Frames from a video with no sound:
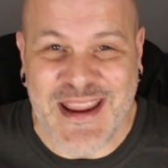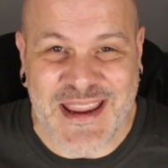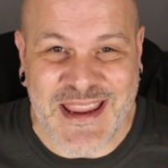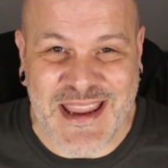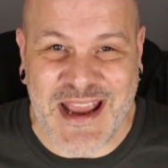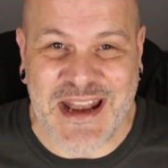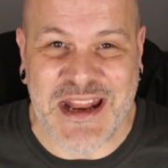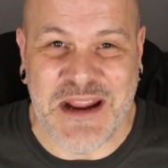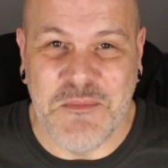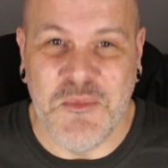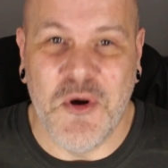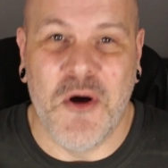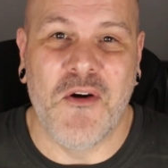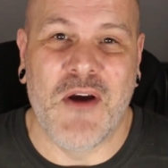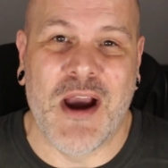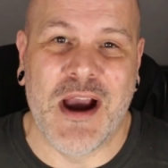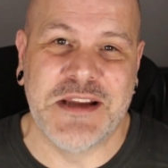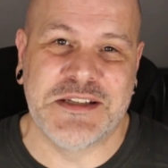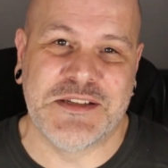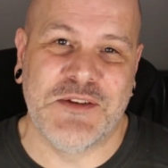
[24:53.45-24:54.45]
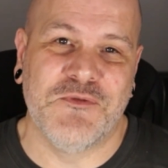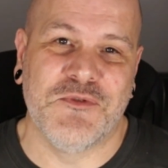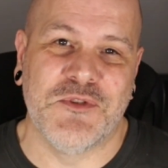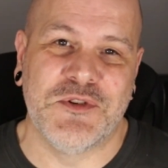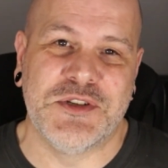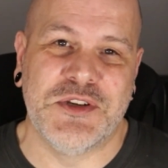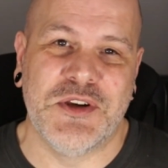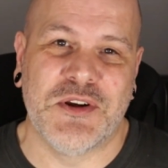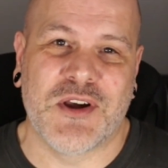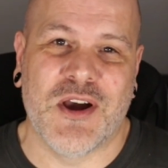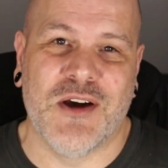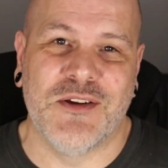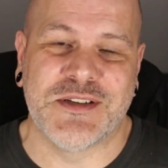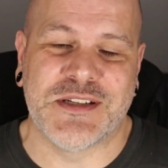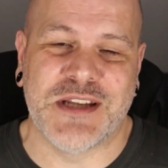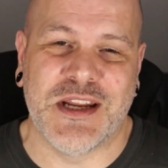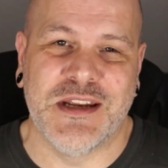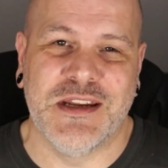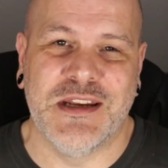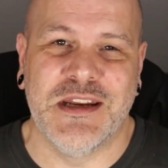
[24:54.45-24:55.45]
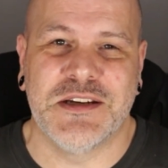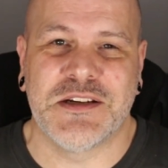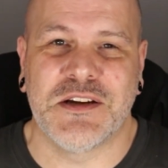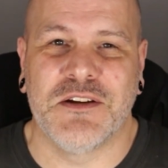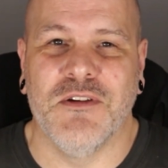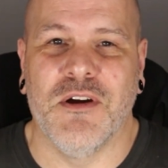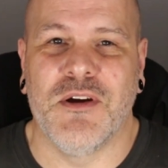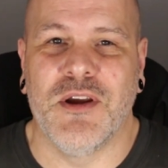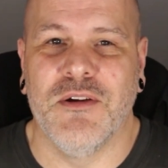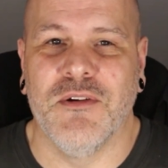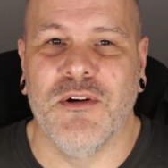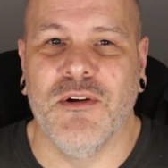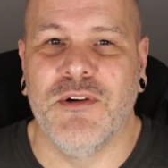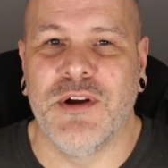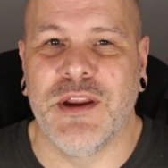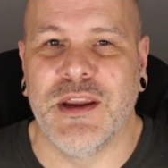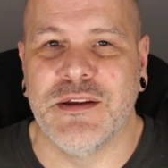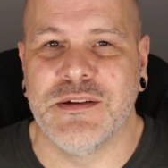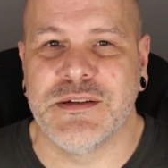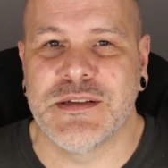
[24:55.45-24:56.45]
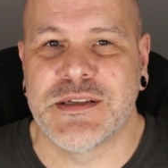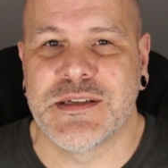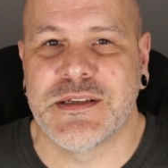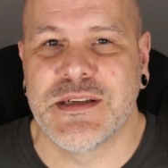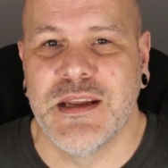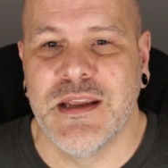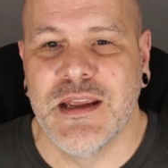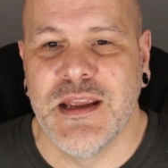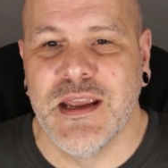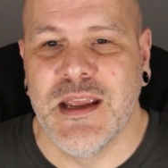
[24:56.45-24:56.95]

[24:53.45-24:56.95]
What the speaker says: getting more eyes in front of your content. You need to grow your audience.